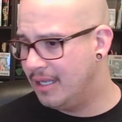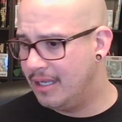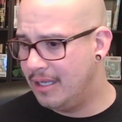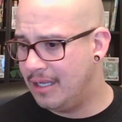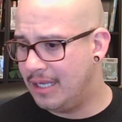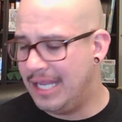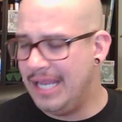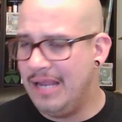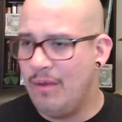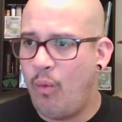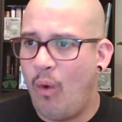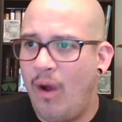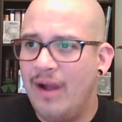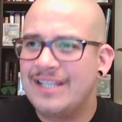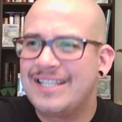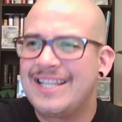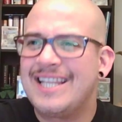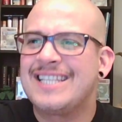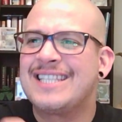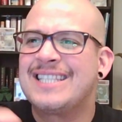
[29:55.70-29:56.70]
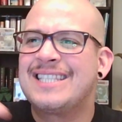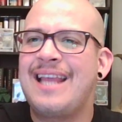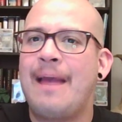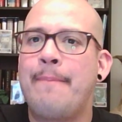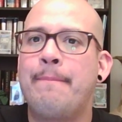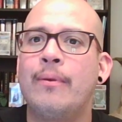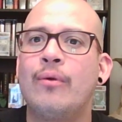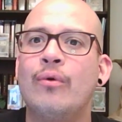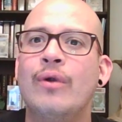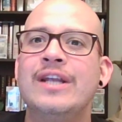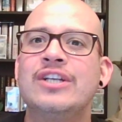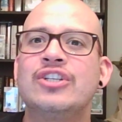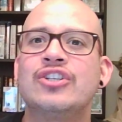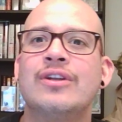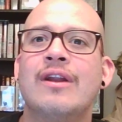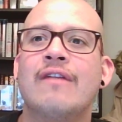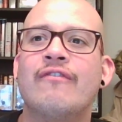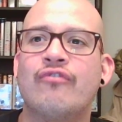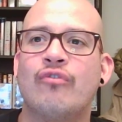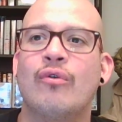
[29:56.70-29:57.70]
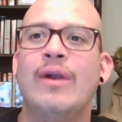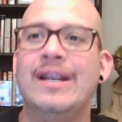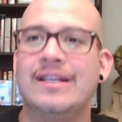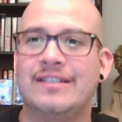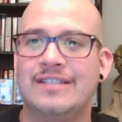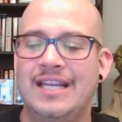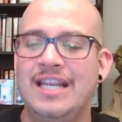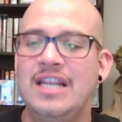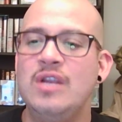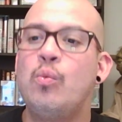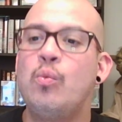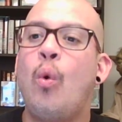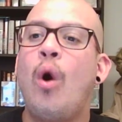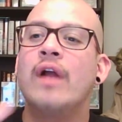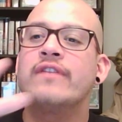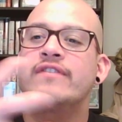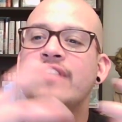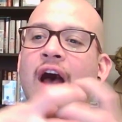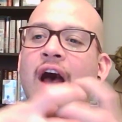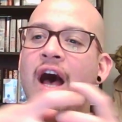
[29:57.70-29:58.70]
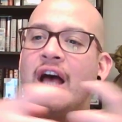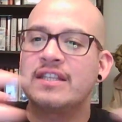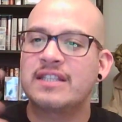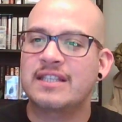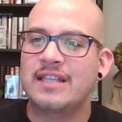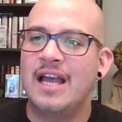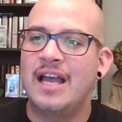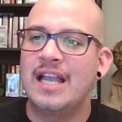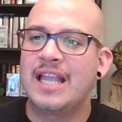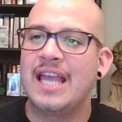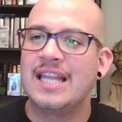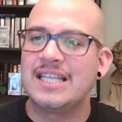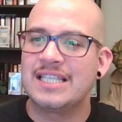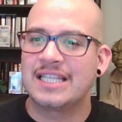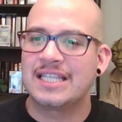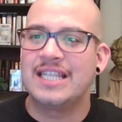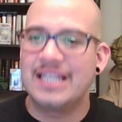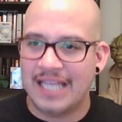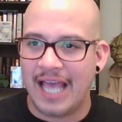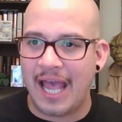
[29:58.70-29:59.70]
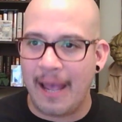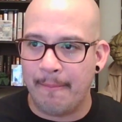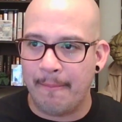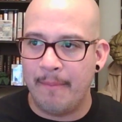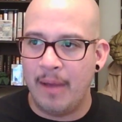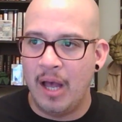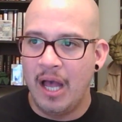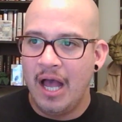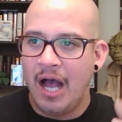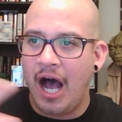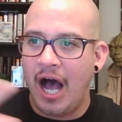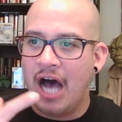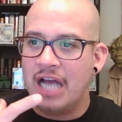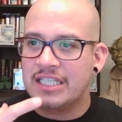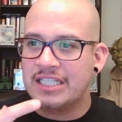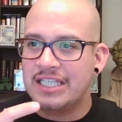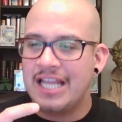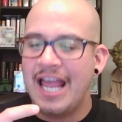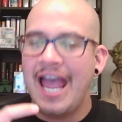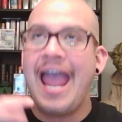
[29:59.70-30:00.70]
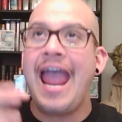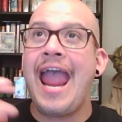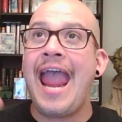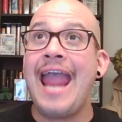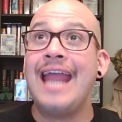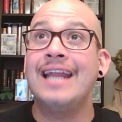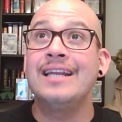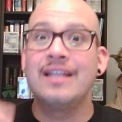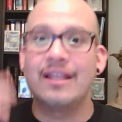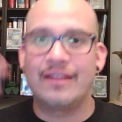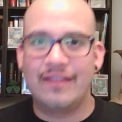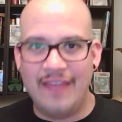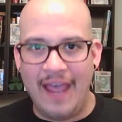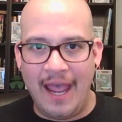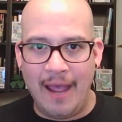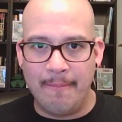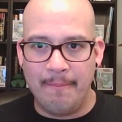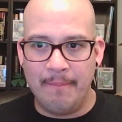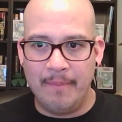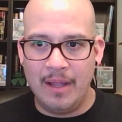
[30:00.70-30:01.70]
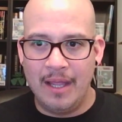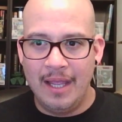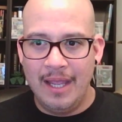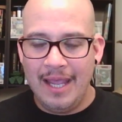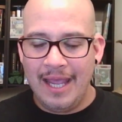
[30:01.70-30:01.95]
He wants the separation of race. He wants us against them. Us and them.